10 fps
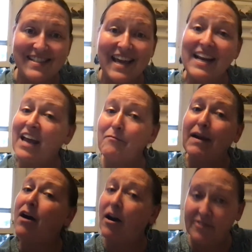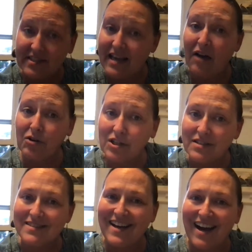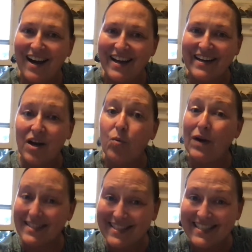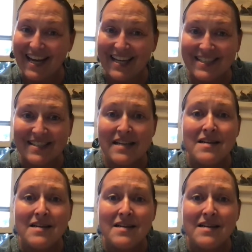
and I have my office hours on Wednesdays.